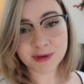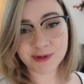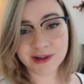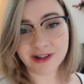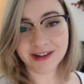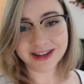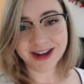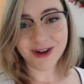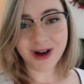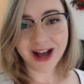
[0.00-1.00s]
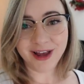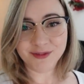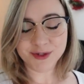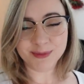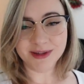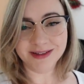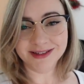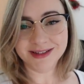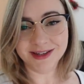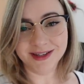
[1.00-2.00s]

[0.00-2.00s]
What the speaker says: about 3 o'clock now. I have just been sitting